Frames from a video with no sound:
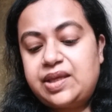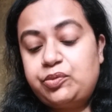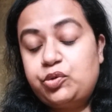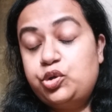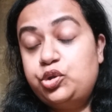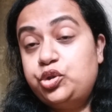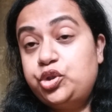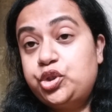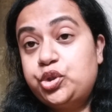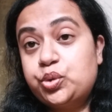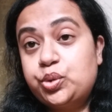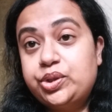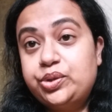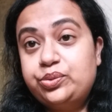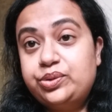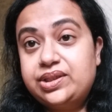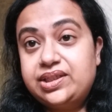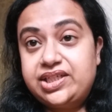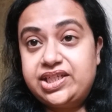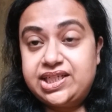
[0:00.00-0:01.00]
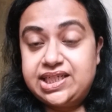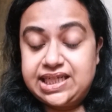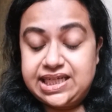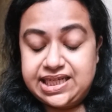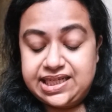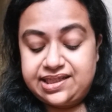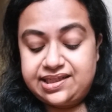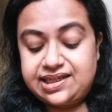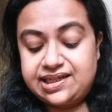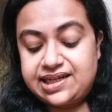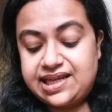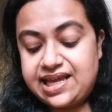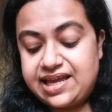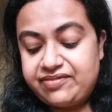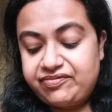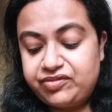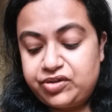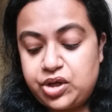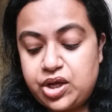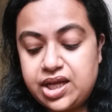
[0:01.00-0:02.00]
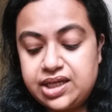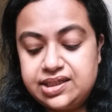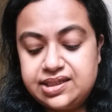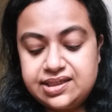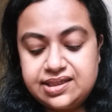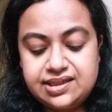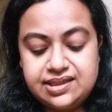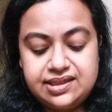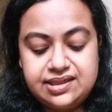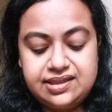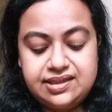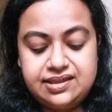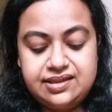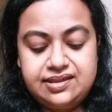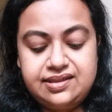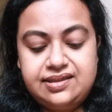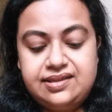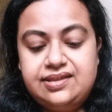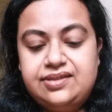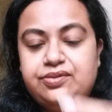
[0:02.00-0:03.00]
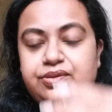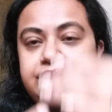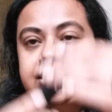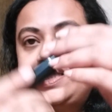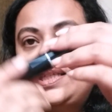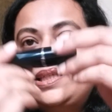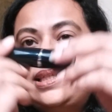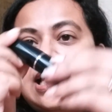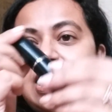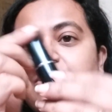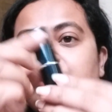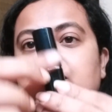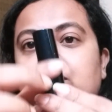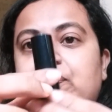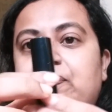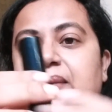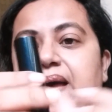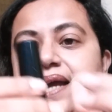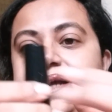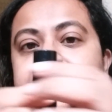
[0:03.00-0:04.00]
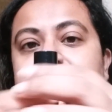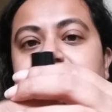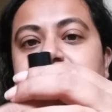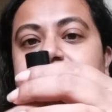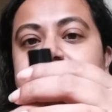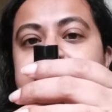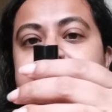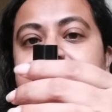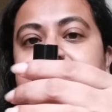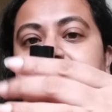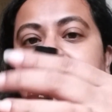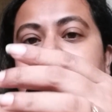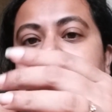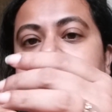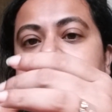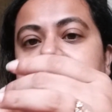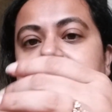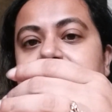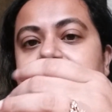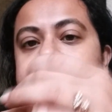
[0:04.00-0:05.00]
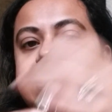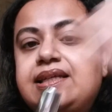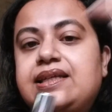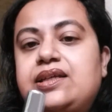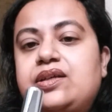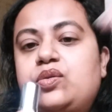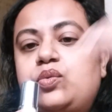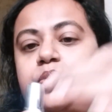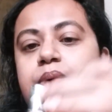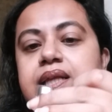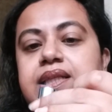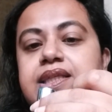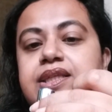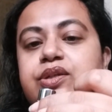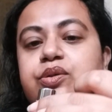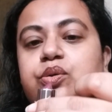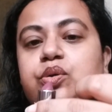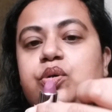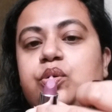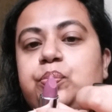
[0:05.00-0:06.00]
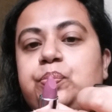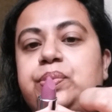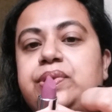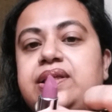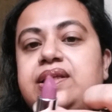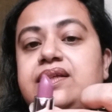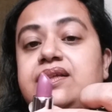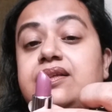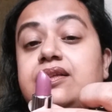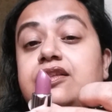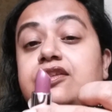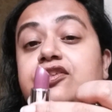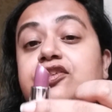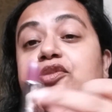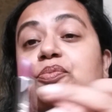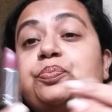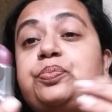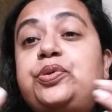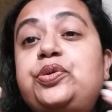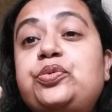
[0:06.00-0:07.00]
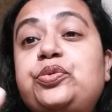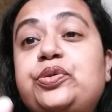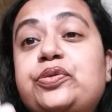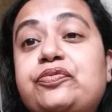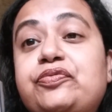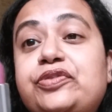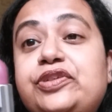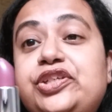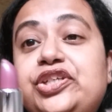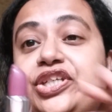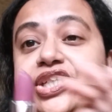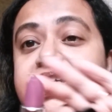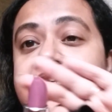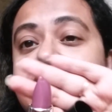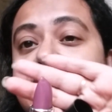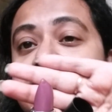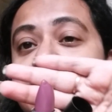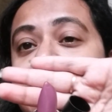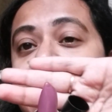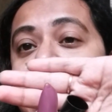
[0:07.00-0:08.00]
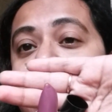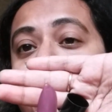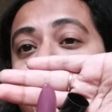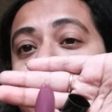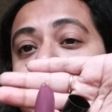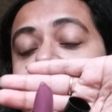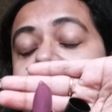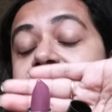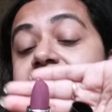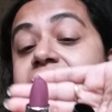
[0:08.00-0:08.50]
going to show you the shade that I have got. So this is how the packaging is. Once you open it, it's a beautiful shade. I mean,